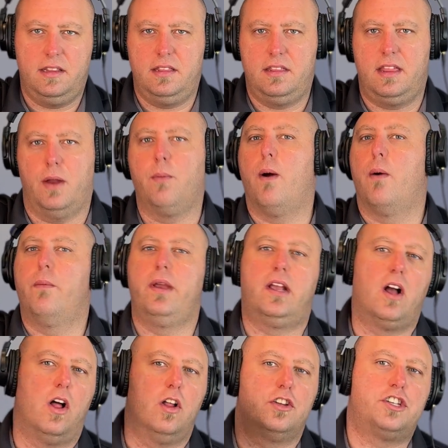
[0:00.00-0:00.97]
then what we
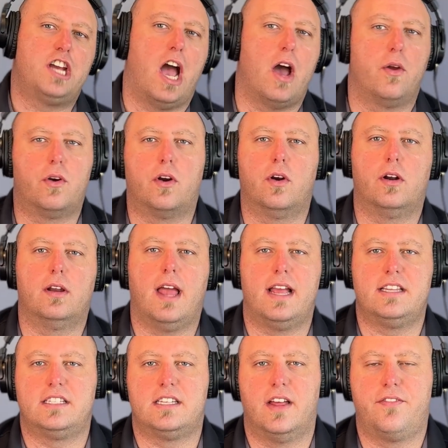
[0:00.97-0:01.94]
call chowder or
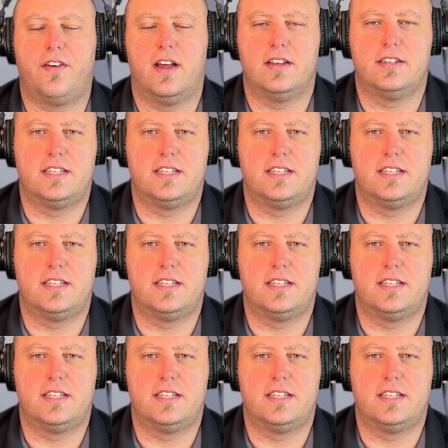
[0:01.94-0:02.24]
light stuff on